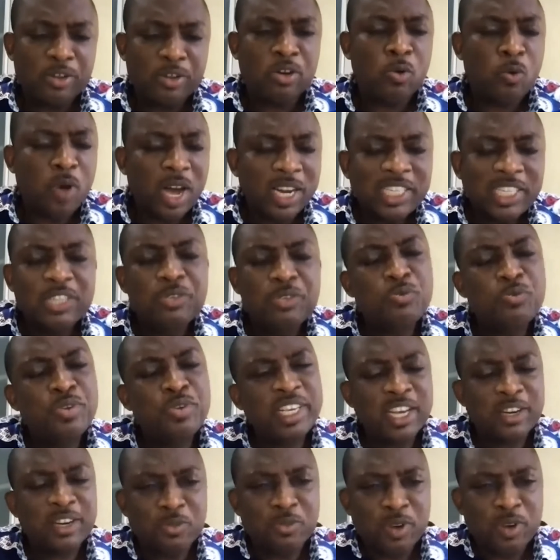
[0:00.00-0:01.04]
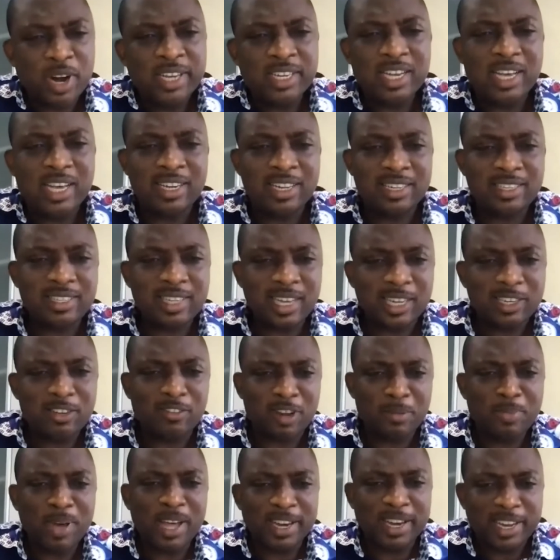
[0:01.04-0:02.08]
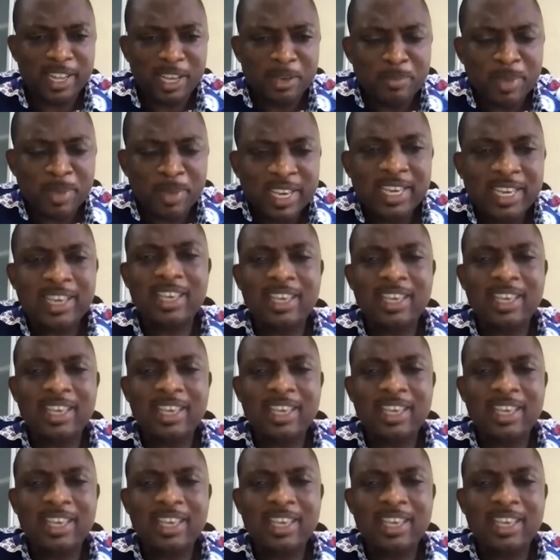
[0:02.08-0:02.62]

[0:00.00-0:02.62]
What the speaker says: or what did we get right at the start of the pandemic?